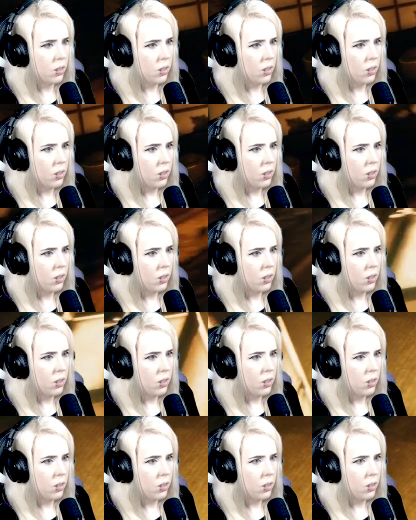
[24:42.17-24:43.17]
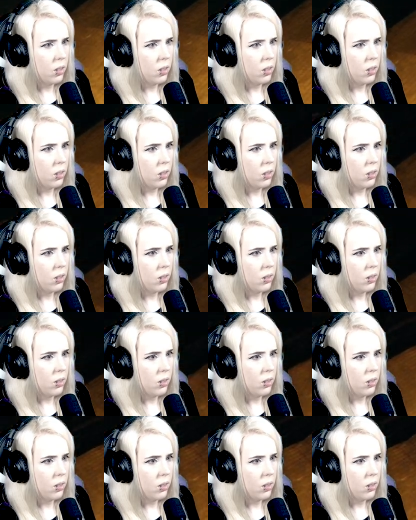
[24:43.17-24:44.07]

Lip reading: (silence)